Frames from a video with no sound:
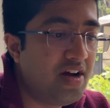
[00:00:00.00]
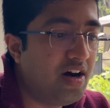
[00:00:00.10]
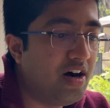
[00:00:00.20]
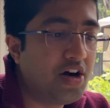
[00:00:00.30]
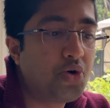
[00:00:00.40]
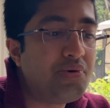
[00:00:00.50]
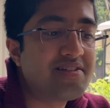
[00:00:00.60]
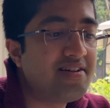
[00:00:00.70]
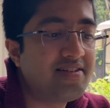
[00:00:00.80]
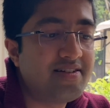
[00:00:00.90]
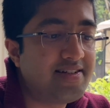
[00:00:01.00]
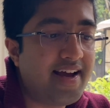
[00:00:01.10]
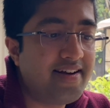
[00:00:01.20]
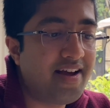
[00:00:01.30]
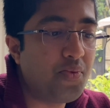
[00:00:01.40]
Quizlet,
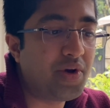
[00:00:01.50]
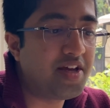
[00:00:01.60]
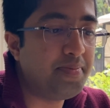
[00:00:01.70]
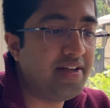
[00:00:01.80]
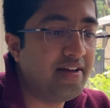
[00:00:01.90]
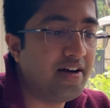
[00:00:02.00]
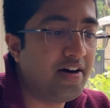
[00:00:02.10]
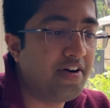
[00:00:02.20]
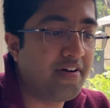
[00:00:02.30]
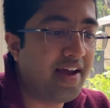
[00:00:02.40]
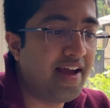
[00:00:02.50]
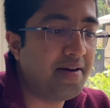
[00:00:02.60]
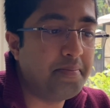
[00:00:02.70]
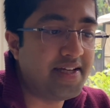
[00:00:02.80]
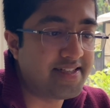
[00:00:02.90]
TED, and Wikipedia are
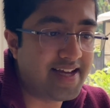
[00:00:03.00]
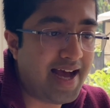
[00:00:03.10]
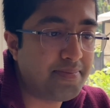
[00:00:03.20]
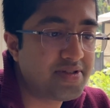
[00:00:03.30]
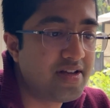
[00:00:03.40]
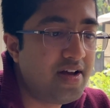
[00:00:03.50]
again basic apps.